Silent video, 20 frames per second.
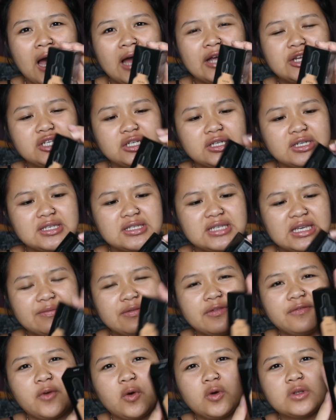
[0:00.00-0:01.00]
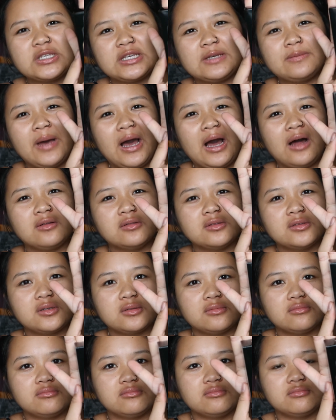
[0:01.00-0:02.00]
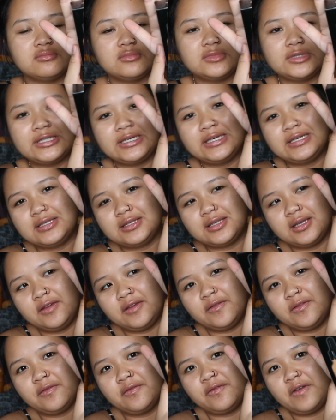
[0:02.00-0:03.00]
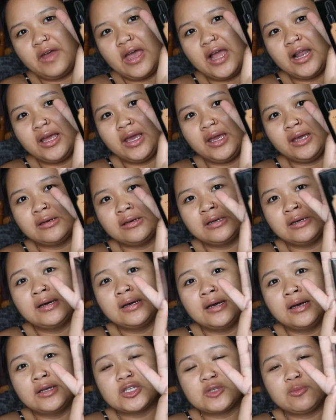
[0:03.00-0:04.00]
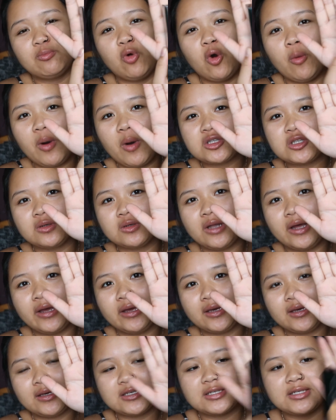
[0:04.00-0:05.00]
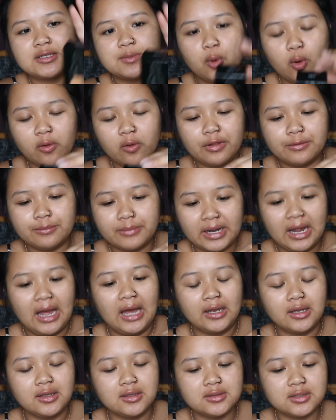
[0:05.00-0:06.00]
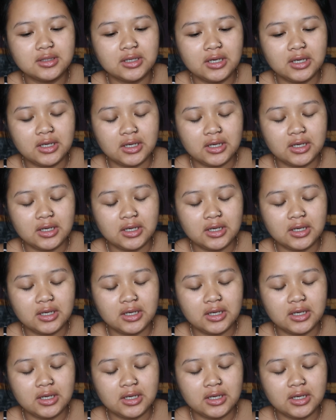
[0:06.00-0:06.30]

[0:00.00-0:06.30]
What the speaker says: As you can see, for £14, it is a fairly small bottle, like it's smaller than my hand.